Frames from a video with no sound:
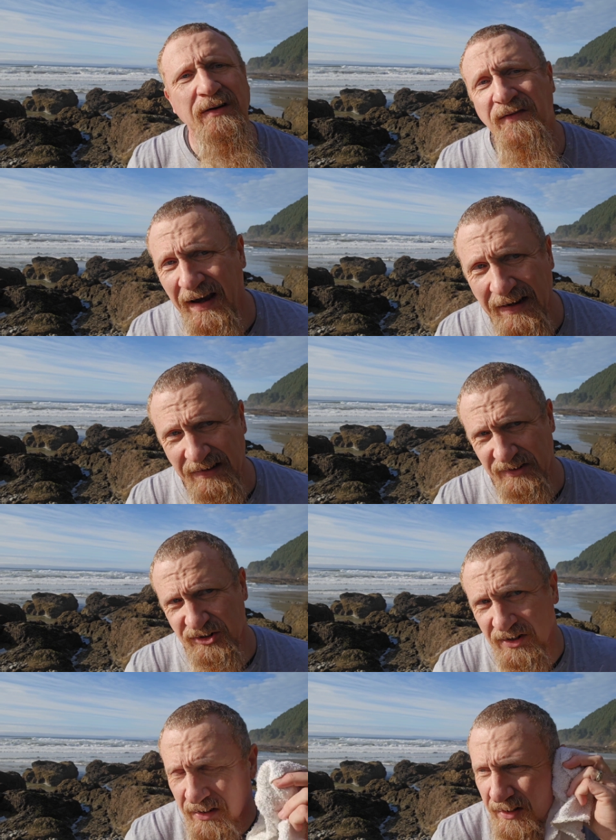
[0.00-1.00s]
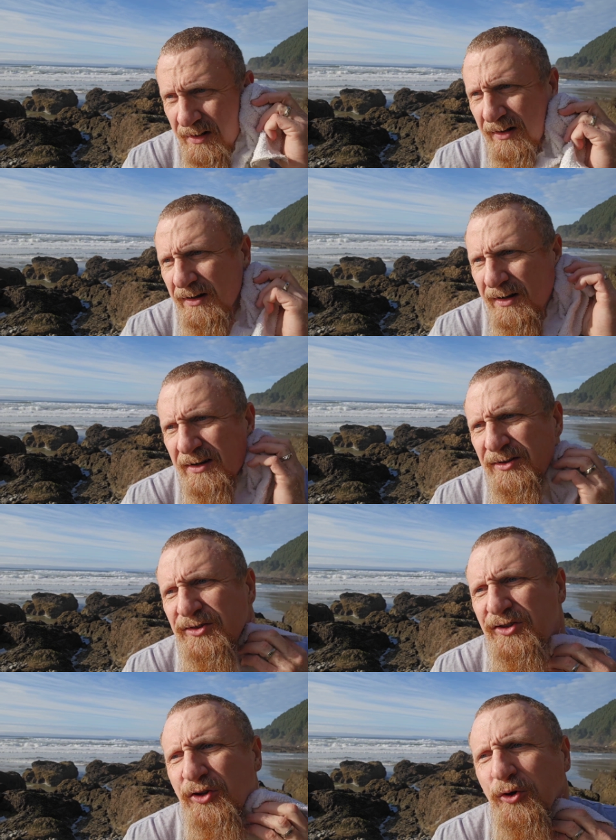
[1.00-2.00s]
advantage
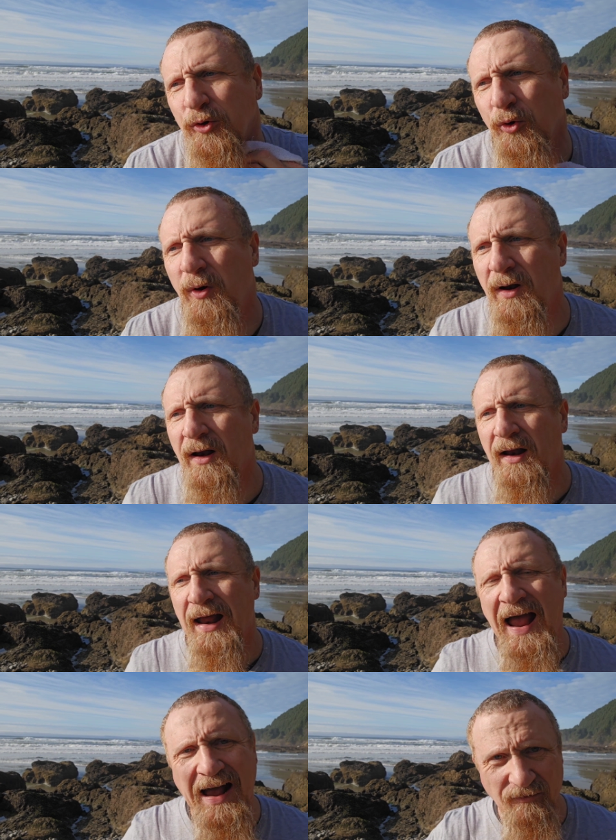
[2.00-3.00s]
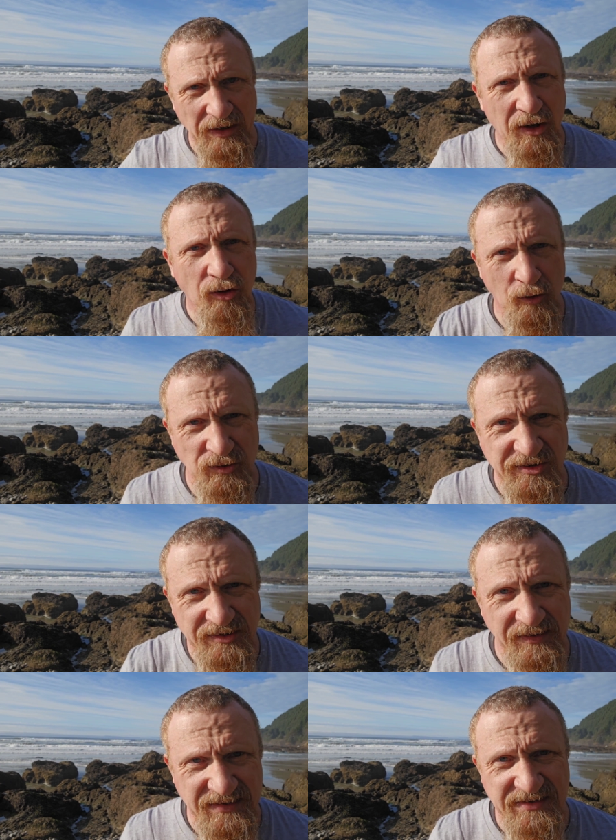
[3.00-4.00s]
to have it close
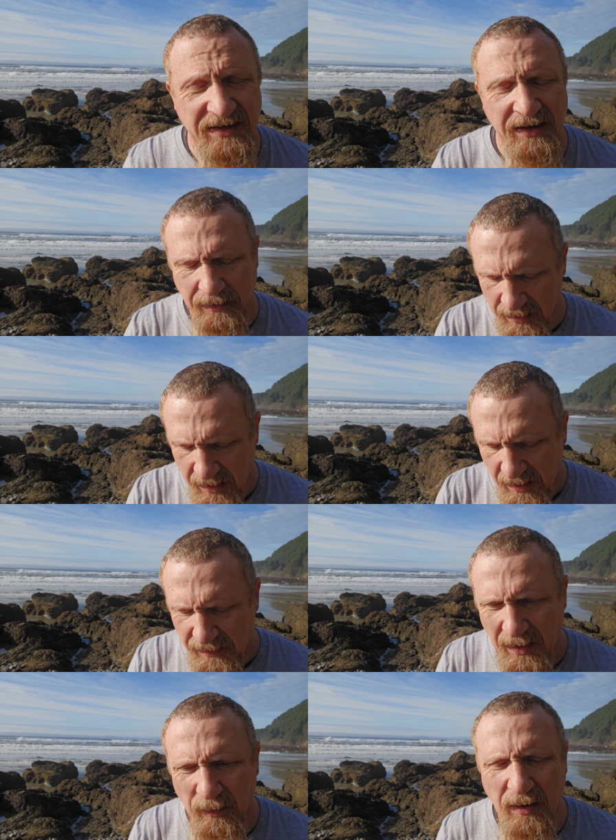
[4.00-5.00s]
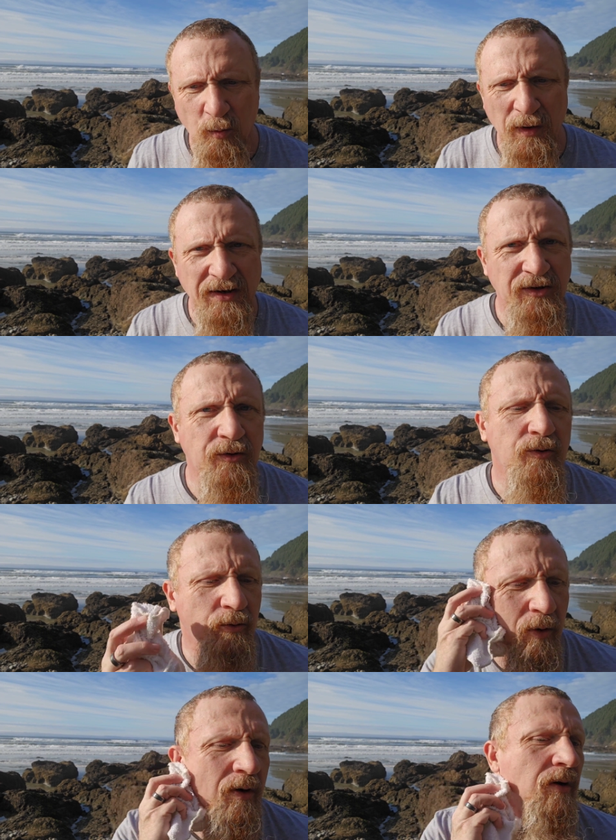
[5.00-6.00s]
to the skin. That way, when you